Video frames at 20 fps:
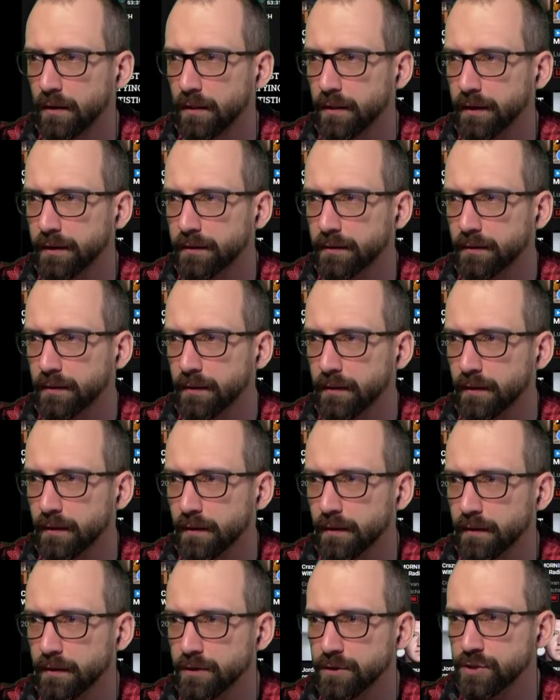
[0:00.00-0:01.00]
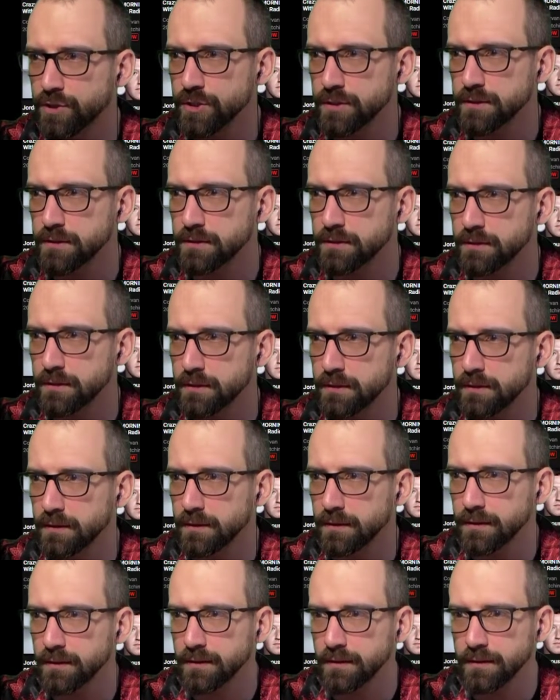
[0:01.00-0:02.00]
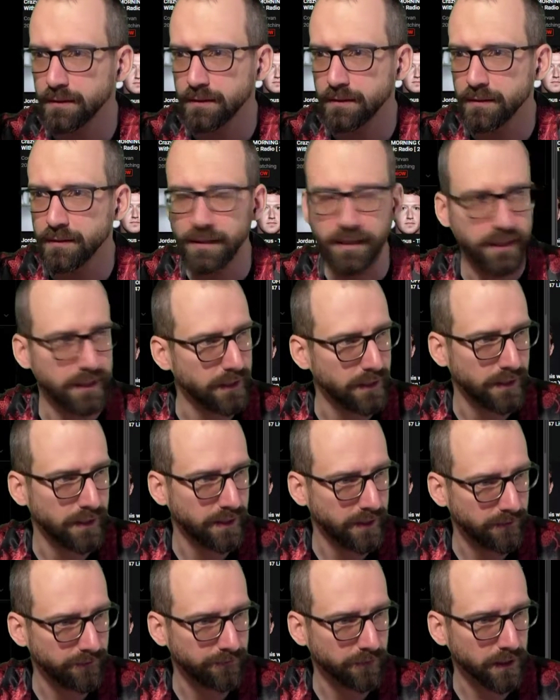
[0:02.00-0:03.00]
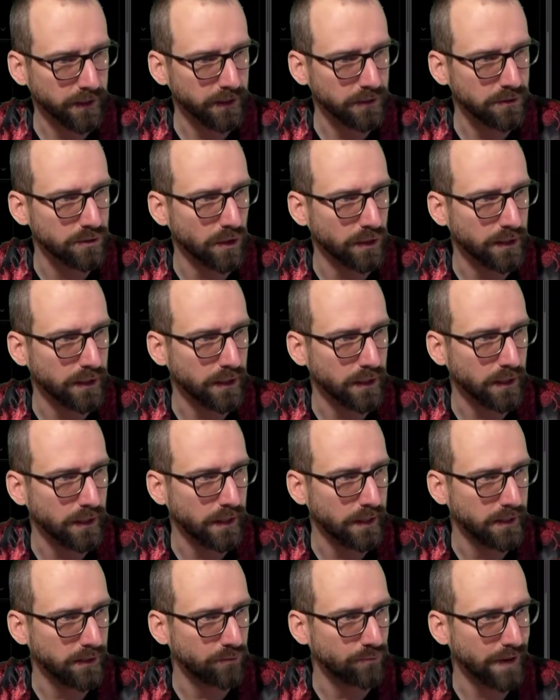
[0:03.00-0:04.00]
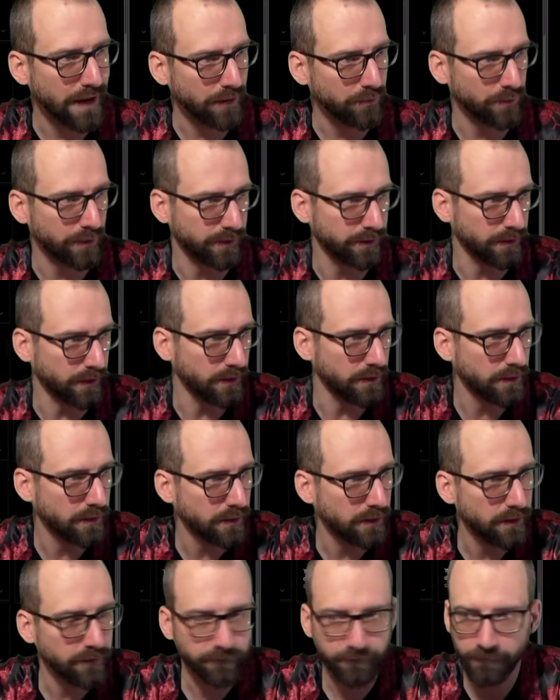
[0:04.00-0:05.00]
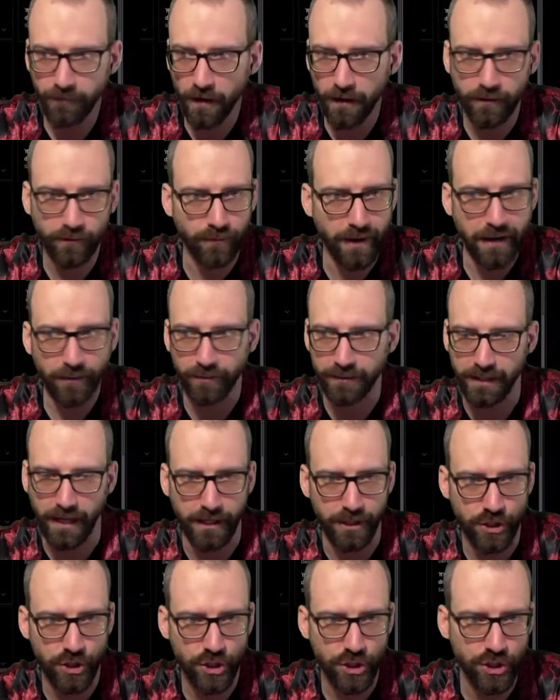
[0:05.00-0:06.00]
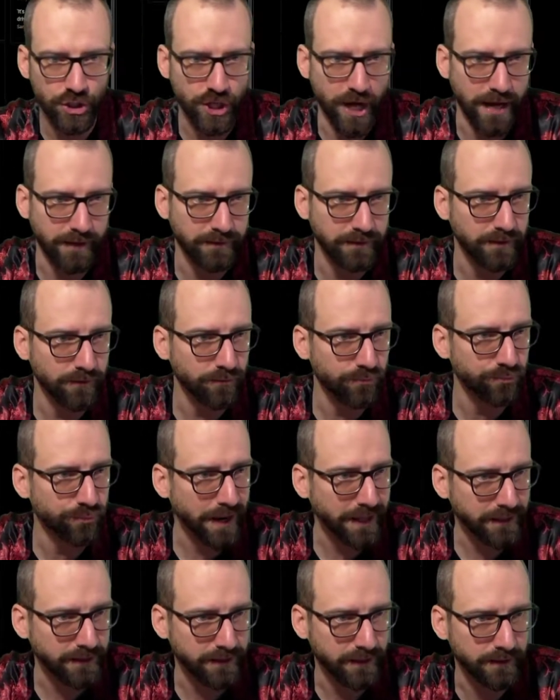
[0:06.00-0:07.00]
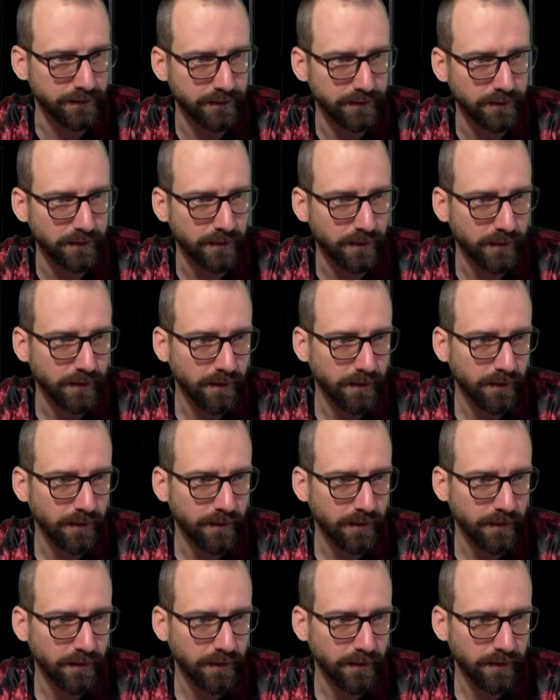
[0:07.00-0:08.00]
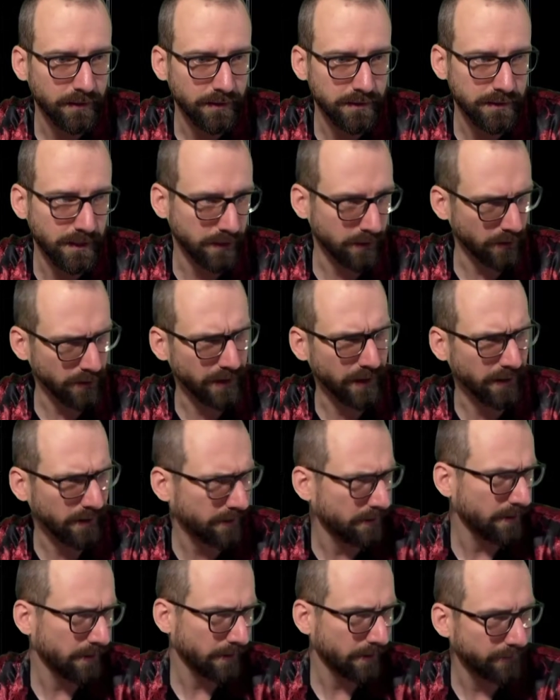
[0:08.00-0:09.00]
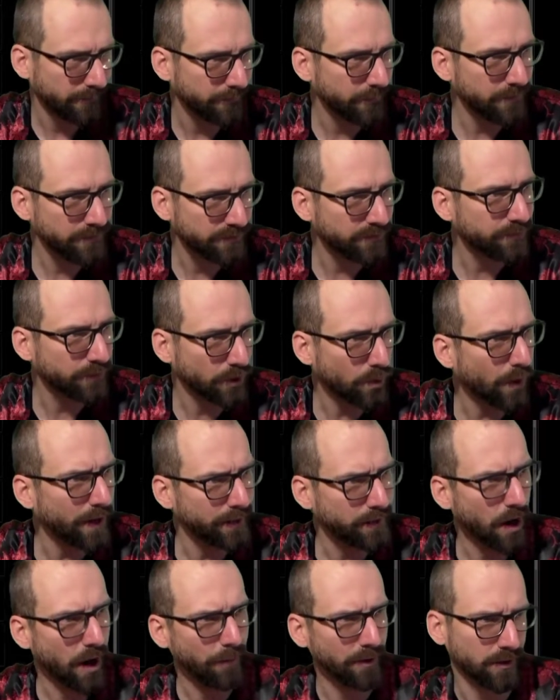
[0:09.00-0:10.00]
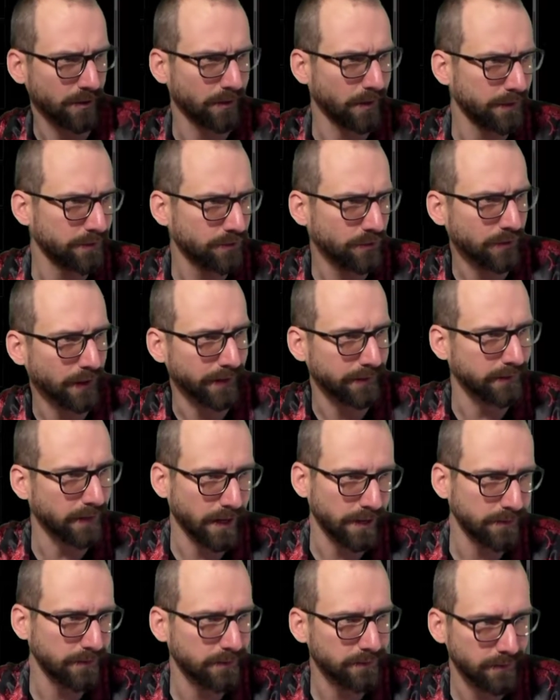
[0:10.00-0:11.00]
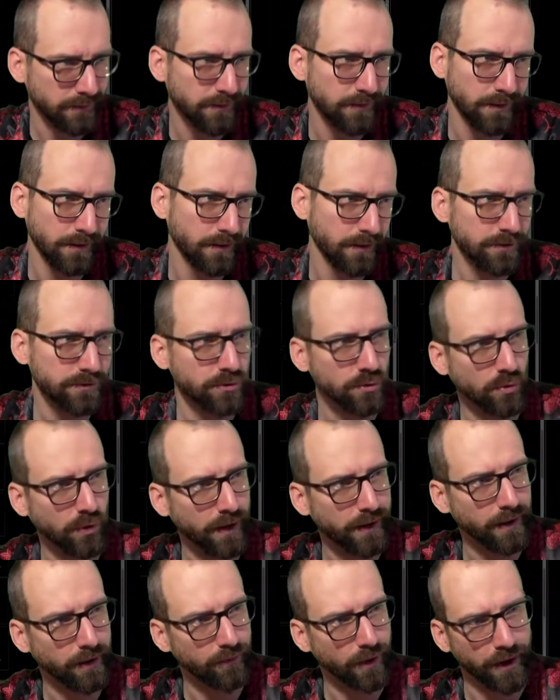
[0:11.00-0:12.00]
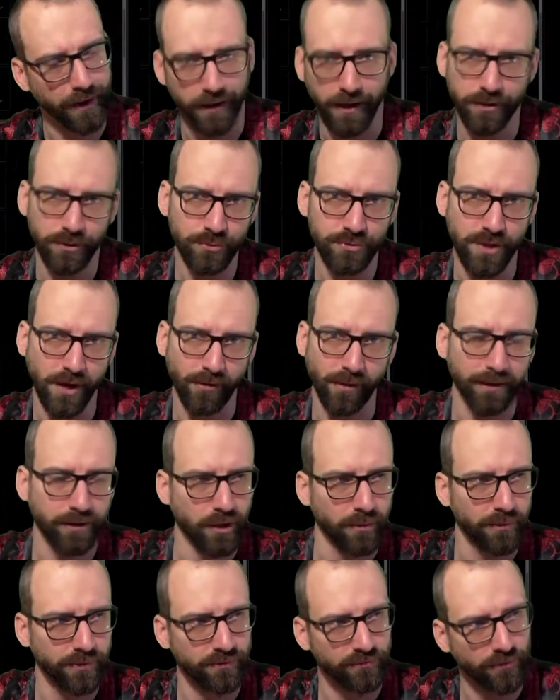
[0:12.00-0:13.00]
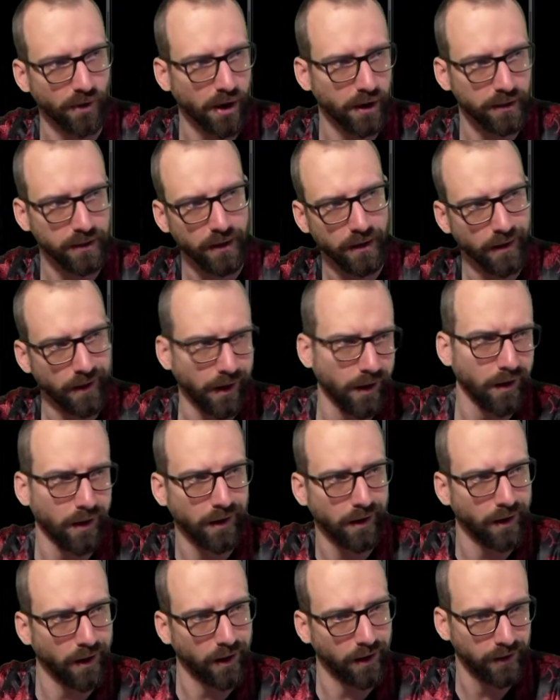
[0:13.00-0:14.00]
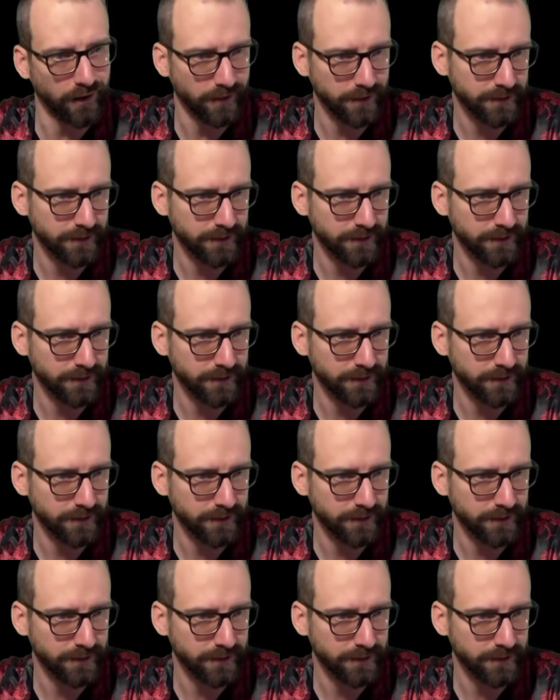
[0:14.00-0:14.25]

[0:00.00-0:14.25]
Like, just he fucking took it and he ran with it. He fucking ran with that shit. He wrecked it. He's like, oh yeah, that's quite comical. I do like that. It is quite ironic. I do sound like Kermit the Frog. Ha ha ha.